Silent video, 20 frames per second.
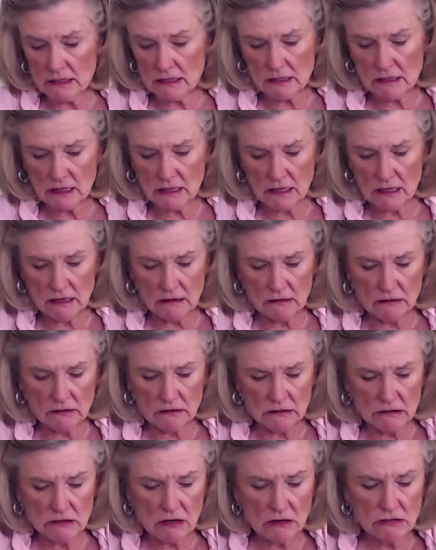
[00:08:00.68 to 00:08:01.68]
or
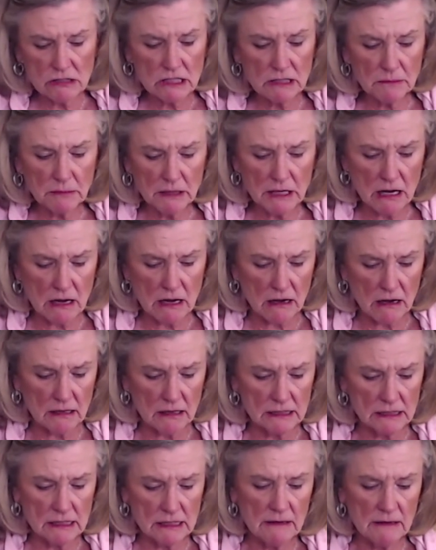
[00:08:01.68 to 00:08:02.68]
toasted pecans.
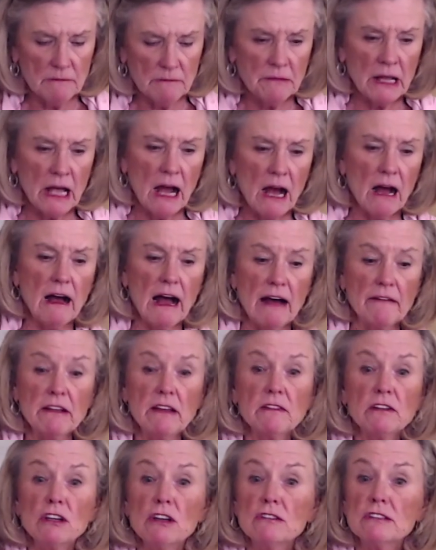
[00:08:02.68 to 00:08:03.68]
I've even
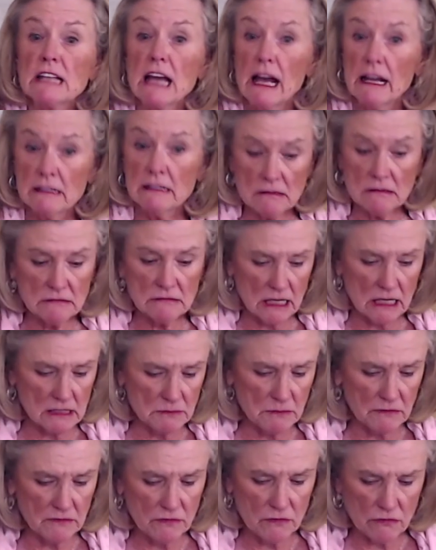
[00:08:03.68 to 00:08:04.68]
used hazelnuts
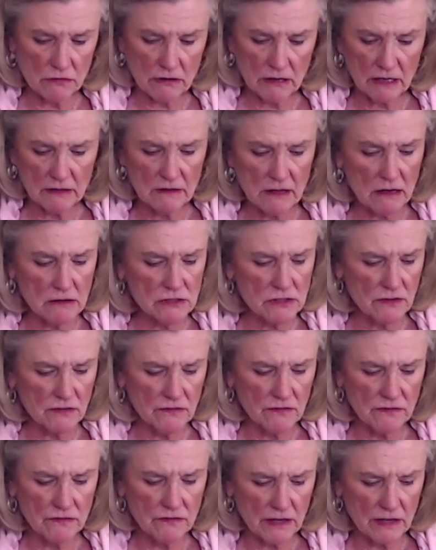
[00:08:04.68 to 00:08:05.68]
before, and those are
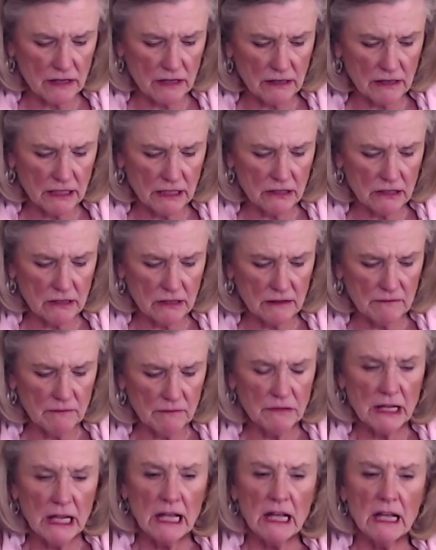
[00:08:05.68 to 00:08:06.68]
very good.
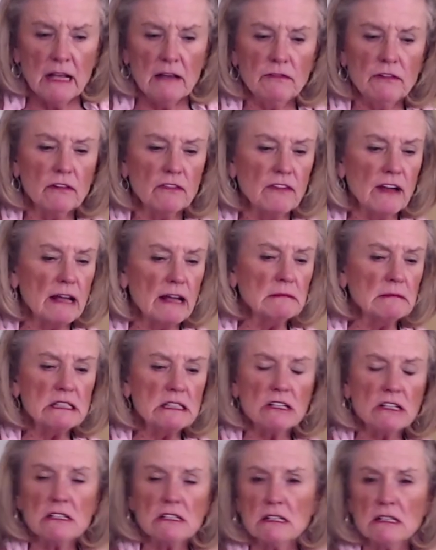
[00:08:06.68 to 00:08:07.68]
If your family just
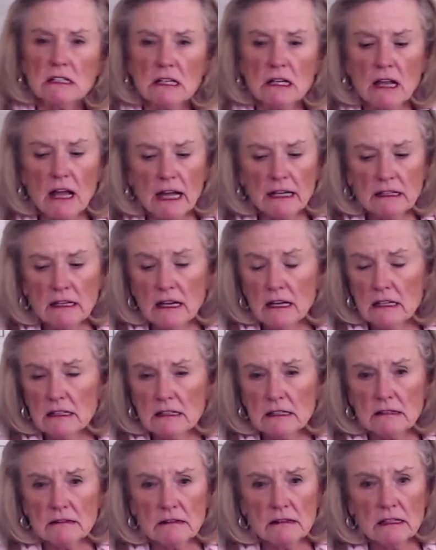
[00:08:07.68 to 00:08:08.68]
doesn't like nuts,
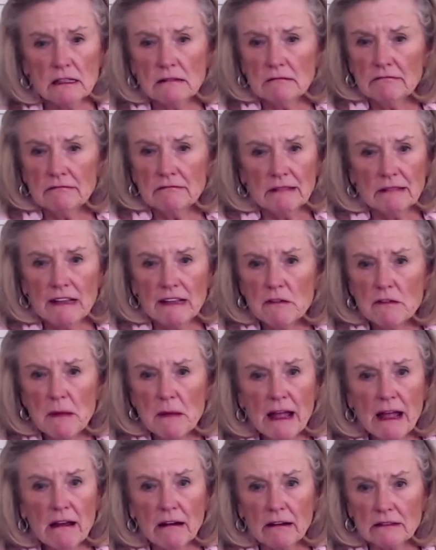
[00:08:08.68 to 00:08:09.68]
then leave them
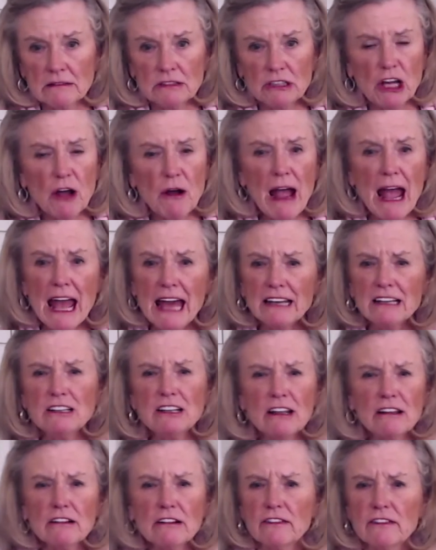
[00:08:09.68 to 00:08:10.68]
out. You know, add
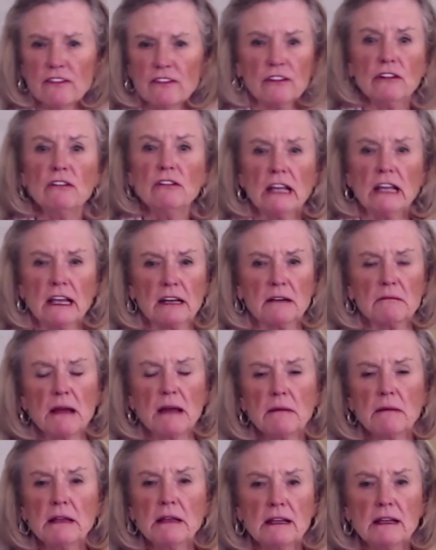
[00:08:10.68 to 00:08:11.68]
another fruit in,
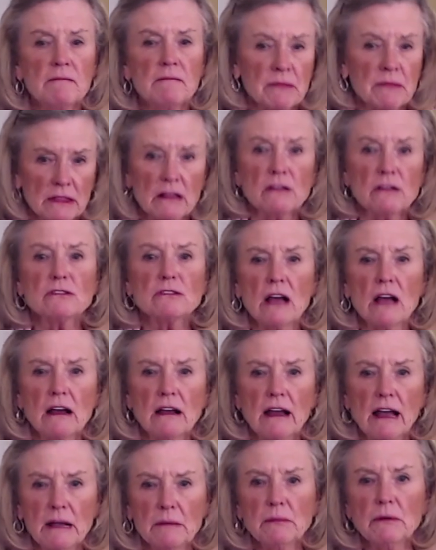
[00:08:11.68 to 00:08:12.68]
maybe those
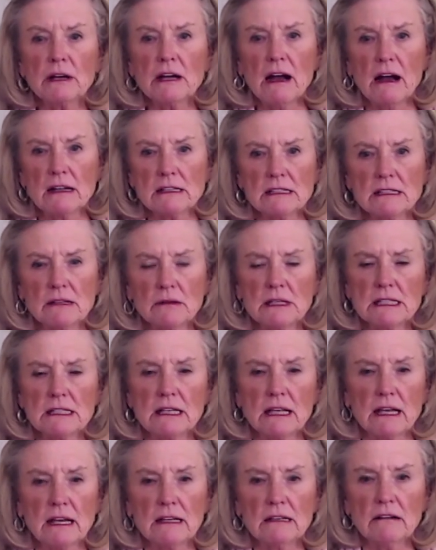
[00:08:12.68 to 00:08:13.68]
apricots that we
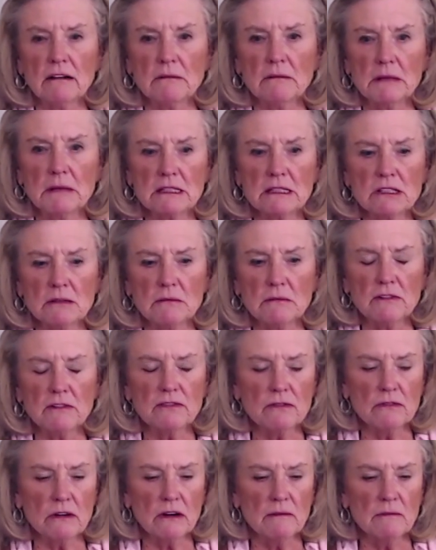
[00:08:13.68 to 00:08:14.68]
said or mentioned before.